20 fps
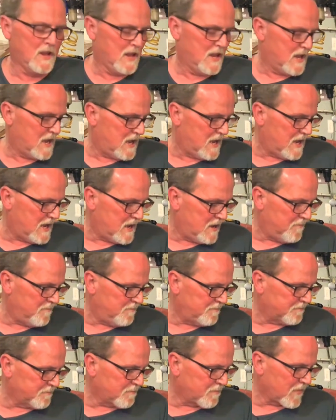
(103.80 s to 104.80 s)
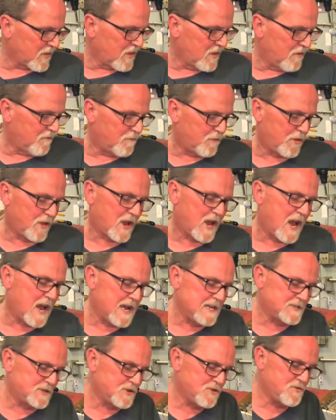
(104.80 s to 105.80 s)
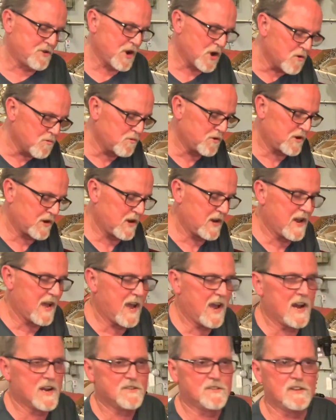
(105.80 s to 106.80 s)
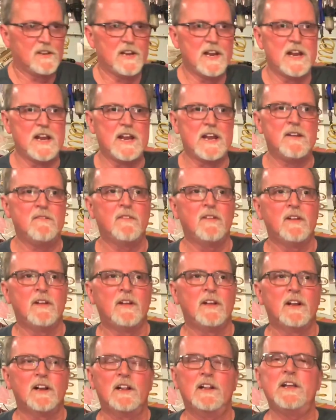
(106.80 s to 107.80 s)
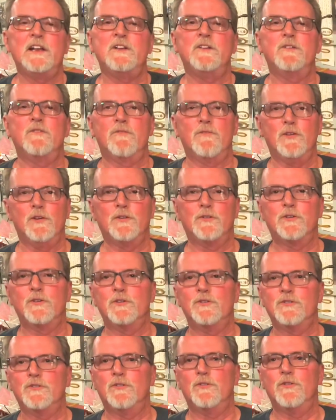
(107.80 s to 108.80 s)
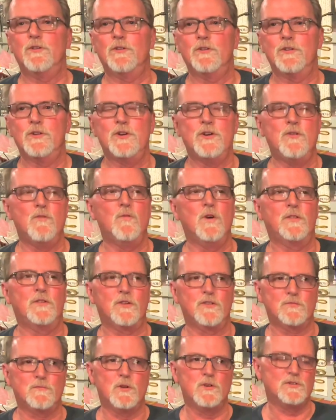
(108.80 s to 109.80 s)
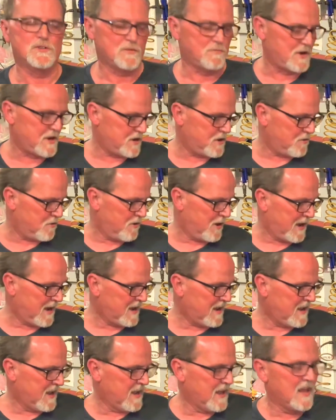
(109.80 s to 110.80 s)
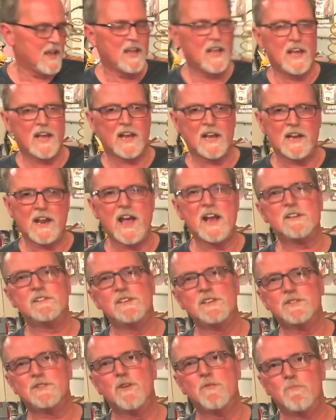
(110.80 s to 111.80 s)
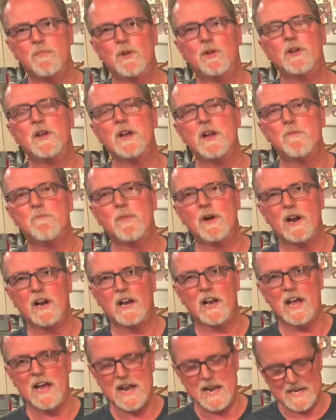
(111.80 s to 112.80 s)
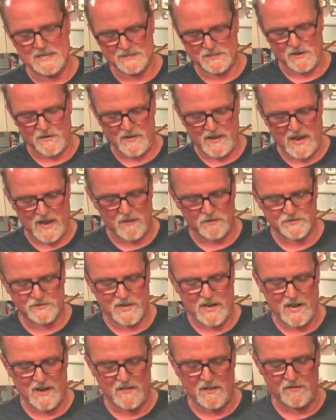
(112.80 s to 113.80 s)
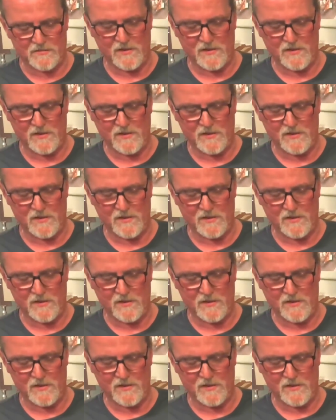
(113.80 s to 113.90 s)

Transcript: Um, for the guys who don't actually clean their filters or do what they're supposed to be doing, it can actually start building up a glaze on the outside of this